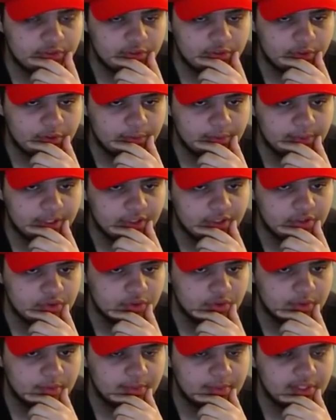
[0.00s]
notably on
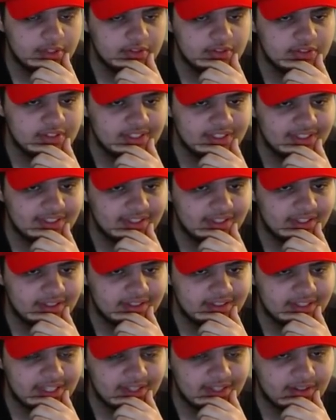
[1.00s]
Jordan Peterson
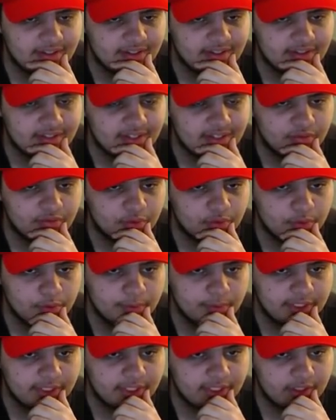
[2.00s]
and Dave
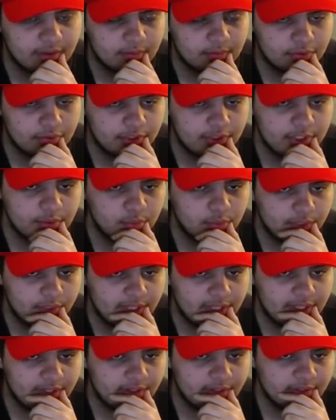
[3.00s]
Rubin that are pretty
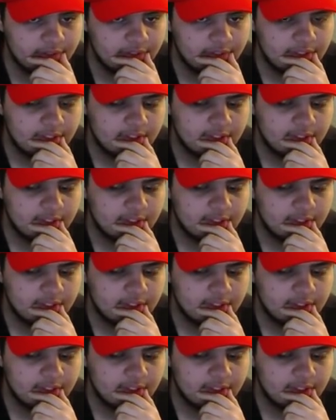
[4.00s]
well